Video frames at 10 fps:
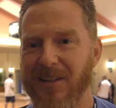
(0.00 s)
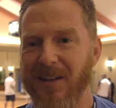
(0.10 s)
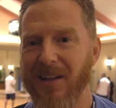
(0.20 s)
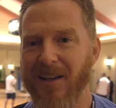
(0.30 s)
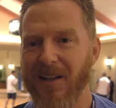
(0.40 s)

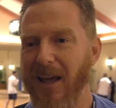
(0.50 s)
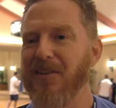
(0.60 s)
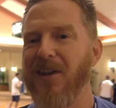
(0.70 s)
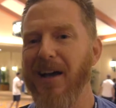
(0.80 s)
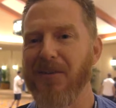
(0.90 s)
And
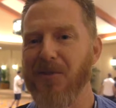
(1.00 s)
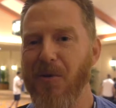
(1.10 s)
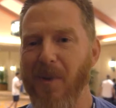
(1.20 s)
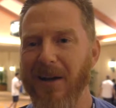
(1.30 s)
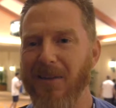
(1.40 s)
last night I was
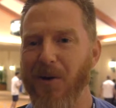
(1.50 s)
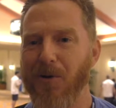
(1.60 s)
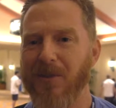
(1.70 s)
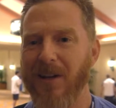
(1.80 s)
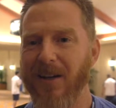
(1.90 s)
going back to the
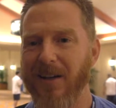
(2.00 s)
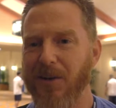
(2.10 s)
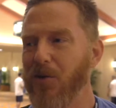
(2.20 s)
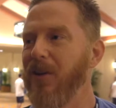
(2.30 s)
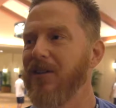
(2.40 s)
hotel,
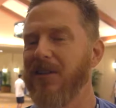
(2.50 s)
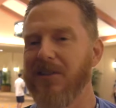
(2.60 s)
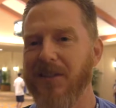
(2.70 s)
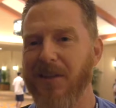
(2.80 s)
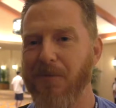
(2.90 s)
and who gets
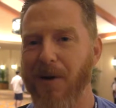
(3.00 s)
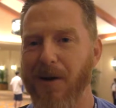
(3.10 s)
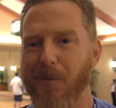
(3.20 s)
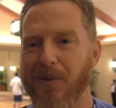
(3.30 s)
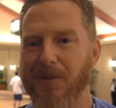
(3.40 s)
to see the
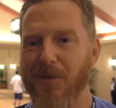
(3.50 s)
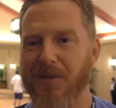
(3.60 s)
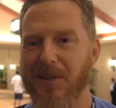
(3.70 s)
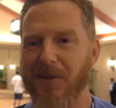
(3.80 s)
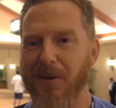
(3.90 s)
fireworks
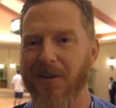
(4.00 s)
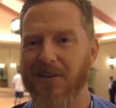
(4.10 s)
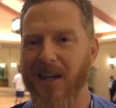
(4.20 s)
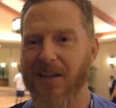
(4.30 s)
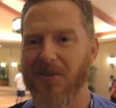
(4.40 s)
over
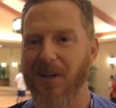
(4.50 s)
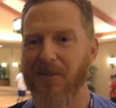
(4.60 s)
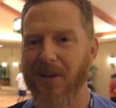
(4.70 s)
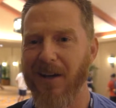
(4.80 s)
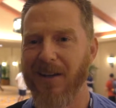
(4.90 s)
Cinderella's Castle
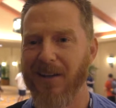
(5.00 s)
every day?